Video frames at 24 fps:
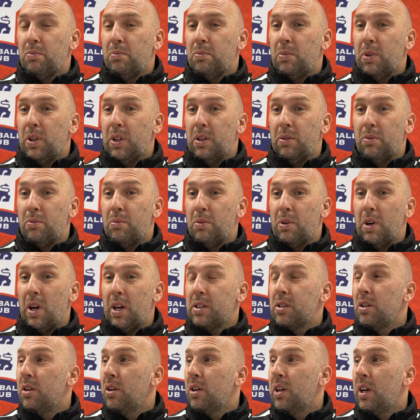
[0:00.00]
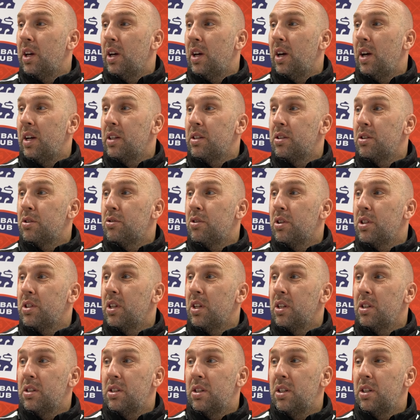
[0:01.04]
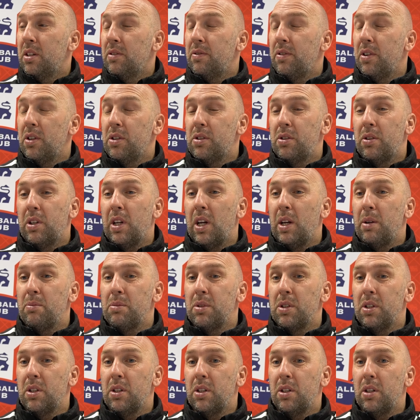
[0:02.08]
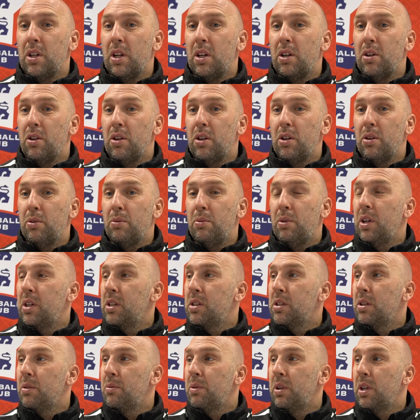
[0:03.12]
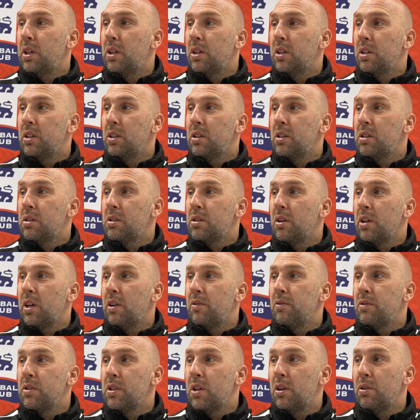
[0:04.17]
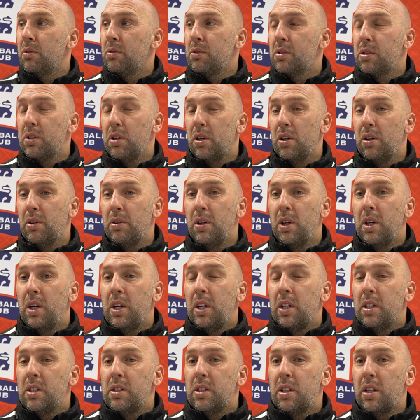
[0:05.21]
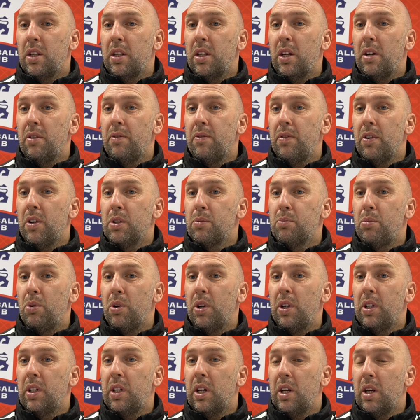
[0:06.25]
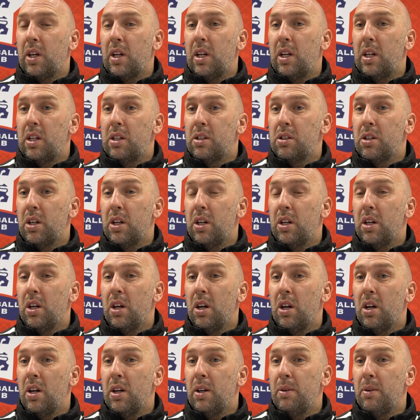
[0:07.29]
We had to look at it, had to address things in the first two games and look at ways that we can start getting results. So to get that first point, get a clean sheet, it